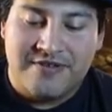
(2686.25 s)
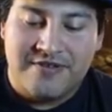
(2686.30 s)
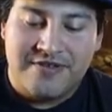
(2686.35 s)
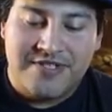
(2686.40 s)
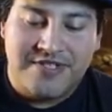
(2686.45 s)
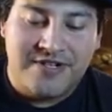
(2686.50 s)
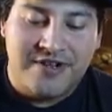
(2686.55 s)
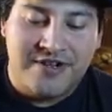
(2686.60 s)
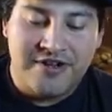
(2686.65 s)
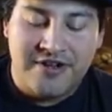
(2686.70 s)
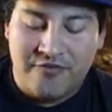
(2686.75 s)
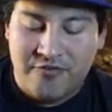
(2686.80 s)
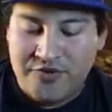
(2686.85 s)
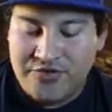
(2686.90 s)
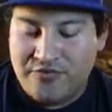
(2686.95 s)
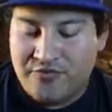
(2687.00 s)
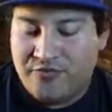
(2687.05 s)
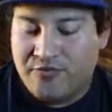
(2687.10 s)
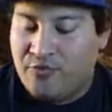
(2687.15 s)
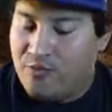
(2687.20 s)
Starting off
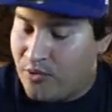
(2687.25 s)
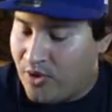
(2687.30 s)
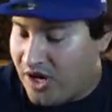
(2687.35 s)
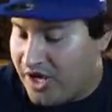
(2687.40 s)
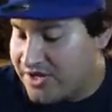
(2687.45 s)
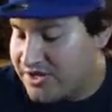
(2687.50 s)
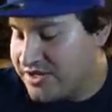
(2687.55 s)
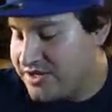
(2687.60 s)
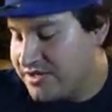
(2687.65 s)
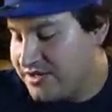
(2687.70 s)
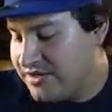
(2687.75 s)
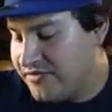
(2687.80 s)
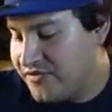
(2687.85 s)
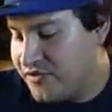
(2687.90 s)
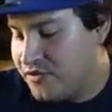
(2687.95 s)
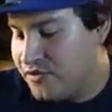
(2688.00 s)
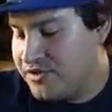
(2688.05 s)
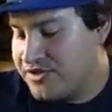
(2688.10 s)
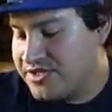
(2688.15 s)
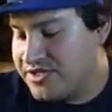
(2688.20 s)
with water, of
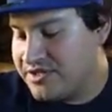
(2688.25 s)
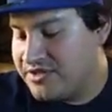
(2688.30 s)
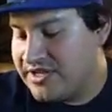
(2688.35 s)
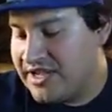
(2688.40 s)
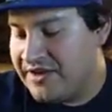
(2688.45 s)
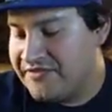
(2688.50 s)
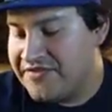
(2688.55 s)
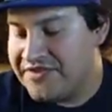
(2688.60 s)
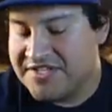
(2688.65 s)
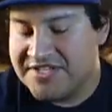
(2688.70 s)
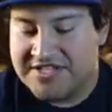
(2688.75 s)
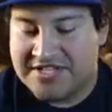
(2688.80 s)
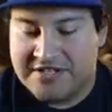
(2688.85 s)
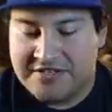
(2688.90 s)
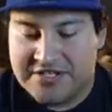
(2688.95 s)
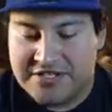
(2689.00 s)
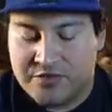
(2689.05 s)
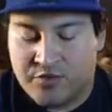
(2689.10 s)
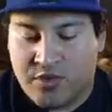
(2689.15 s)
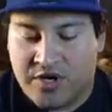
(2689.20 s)
course. After the
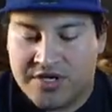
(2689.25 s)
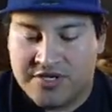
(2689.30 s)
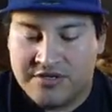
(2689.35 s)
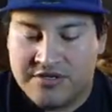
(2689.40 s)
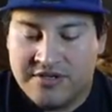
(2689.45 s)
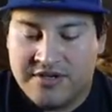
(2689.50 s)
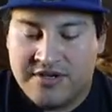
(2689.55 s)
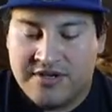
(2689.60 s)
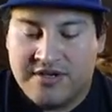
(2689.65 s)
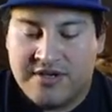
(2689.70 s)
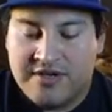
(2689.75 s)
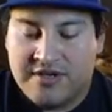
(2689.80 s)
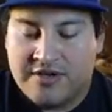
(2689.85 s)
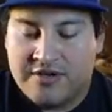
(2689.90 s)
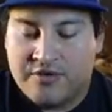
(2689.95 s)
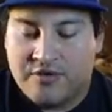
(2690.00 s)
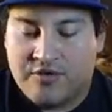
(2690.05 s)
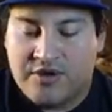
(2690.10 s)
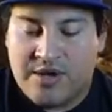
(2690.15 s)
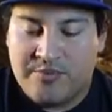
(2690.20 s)
still, it's water.
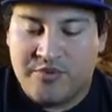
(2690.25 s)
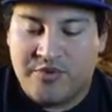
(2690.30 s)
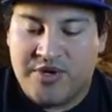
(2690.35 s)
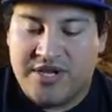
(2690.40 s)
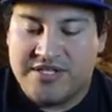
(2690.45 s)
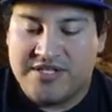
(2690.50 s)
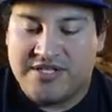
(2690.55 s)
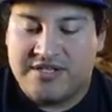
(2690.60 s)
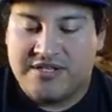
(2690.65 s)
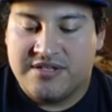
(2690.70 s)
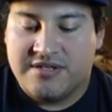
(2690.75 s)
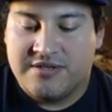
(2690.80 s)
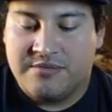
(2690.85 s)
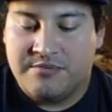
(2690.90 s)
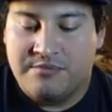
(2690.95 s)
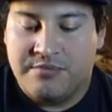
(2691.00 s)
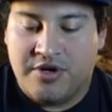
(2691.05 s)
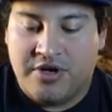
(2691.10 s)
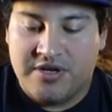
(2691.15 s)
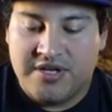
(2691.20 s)
Cramorants,
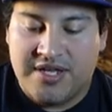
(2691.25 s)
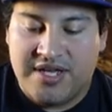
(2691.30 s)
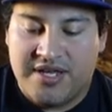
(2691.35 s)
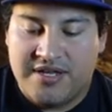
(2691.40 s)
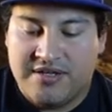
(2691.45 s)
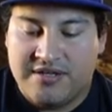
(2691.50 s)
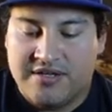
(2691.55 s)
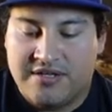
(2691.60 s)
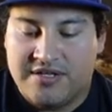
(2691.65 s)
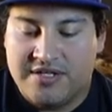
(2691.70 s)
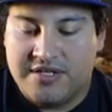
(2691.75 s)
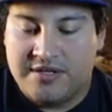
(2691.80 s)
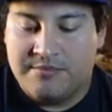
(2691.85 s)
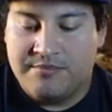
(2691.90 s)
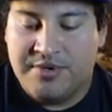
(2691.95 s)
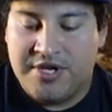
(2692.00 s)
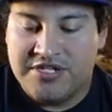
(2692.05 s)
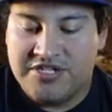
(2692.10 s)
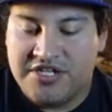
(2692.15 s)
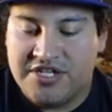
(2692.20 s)
Ball Guy,
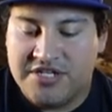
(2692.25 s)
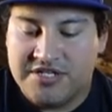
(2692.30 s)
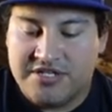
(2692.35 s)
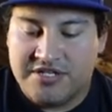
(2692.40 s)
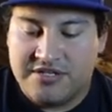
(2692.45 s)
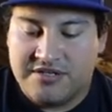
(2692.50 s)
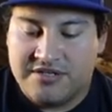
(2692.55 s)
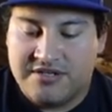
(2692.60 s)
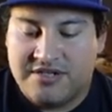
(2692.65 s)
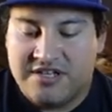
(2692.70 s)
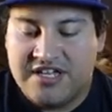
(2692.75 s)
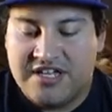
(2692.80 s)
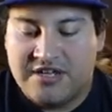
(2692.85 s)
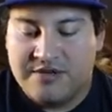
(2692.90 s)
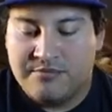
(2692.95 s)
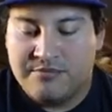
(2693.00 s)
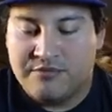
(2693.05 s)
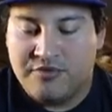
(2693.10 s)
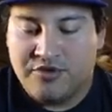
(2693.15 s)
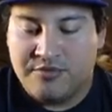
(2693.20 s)
Butt Cheeks,
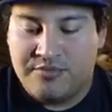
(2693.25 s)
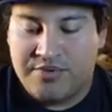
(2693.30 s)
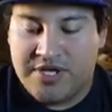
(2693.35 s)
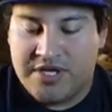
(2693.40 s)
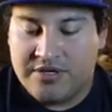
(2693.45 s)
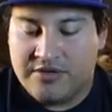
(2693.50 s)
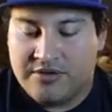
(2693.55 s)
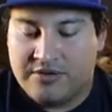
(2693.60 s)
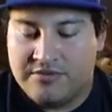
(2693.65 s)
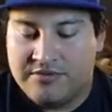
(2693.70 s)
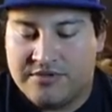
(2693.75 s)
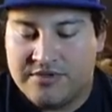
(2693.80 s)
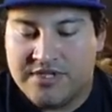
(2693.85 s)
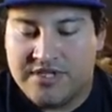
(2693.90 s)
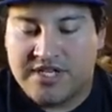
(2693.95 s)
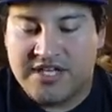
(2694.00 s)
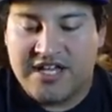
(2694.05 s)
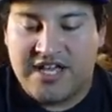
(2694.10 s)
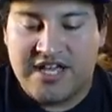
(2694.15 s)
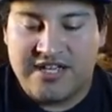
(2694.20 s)
Morpeko,
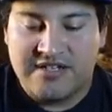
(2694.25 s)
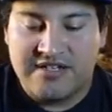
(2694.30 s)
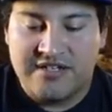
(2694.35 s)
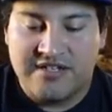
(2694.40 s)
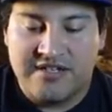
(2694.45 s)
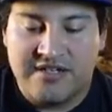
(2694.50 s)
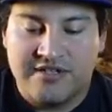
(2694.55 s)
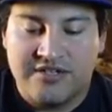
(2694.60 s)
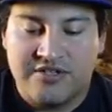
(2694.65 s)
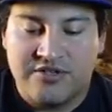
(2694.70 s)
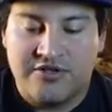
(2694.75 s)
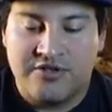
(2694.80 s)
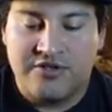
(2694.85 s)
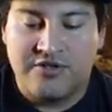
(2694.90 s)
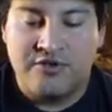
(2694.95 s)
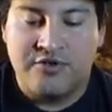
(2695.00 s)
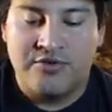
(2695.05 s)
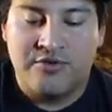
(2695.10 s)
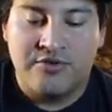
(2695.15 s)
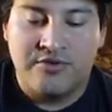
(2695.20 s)
Cacnea,
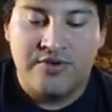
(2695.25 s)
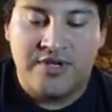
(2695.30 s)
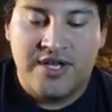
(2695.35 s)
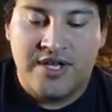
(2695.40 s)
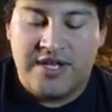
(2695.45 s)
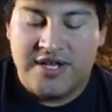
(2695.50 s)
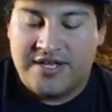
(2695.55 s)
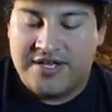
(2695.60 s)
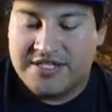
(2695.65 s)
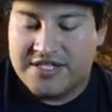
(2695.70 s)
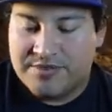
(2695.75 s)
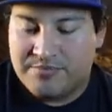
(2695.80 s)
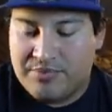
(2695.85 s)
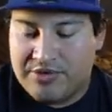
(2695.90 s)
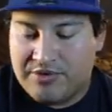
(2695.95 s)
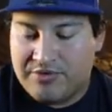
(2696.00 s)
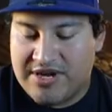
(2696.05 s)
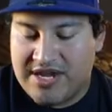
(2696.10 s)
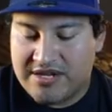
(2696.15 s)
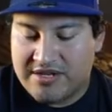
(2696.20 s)
Chewtle,
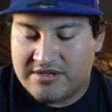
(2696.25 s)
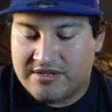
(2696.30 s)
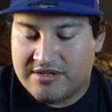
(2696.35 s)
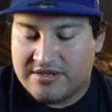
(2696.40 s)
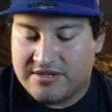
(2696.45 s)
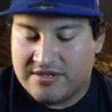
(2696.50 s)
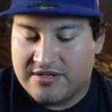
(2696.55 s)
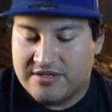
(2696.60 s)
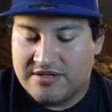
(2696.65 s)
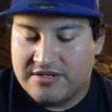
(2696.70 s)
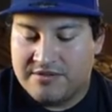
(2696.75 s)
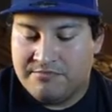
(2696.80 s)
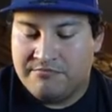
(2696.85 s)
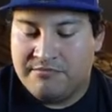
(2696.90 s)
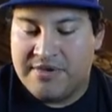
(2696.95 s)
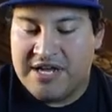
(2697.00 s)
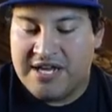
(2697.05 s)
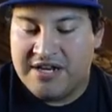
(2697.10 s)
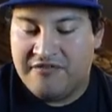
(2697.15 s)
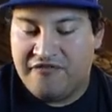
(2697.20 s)
Spinarak,
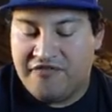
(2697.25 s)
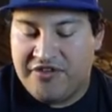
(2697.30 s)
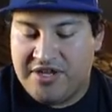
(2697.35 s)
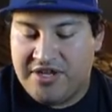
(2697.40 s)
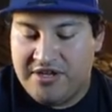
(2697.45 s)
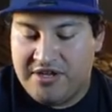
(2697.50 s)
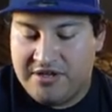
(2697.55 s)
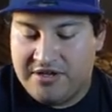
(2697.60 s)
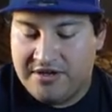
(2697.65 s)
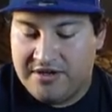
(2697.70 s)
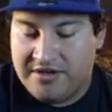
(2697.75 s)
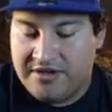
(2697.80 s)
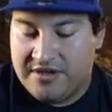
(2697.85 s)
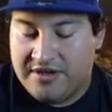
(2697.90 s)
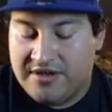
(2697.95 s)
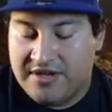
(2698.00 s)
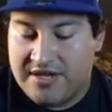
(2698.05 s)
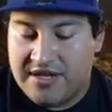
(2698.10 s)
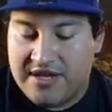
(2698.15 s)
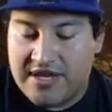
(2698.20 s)
Manaphy,
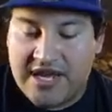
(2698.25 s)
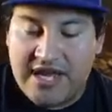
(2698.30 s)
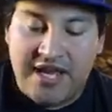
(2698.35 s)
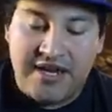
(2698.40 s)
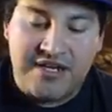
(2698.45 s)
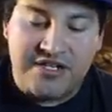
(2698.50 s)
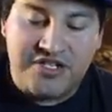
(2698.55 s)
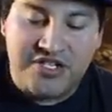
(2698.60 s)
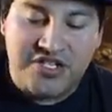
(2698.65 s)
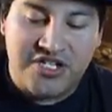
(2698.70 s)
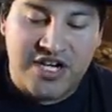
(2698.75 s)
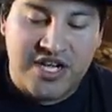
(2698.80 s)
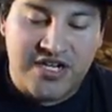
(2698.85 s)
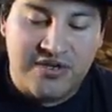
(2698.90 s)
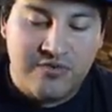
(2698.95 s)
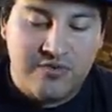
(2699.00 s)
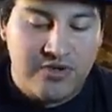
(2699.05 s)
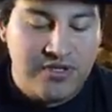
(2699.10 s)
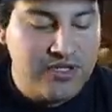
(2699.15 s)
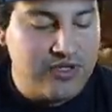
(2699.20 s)
and a
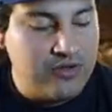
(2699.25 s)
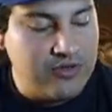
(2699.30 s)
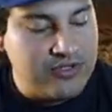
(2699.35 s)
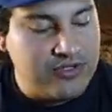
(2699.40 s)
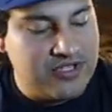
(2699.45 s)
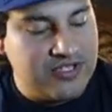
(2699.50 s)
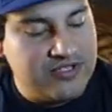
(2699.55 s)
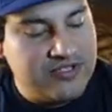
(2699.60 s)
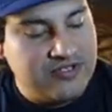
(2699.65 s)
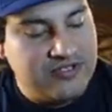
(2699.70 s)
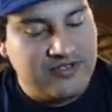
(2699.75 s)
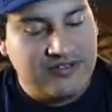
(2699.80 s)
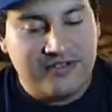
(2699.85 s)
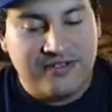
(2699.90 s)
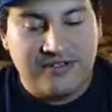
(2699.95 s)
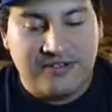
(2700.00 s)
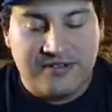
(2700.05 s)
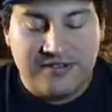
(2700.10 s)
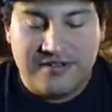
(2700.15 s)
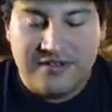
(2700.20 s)
shiny Rolycoly.
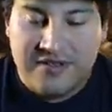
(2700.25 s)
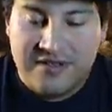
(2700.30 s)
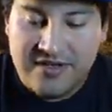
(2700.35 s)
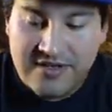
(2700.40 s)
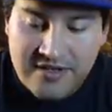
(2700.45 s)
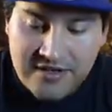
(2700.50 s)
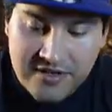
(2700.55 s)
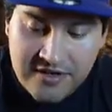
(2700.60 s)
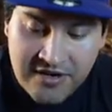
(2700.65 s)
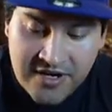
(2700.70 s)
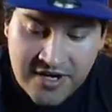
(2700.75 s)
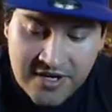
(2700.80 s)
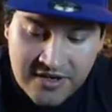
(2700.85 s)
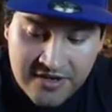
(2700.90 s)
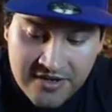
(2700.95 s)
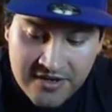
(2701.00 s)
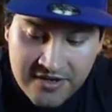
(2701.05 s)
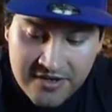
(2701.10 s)
Alright.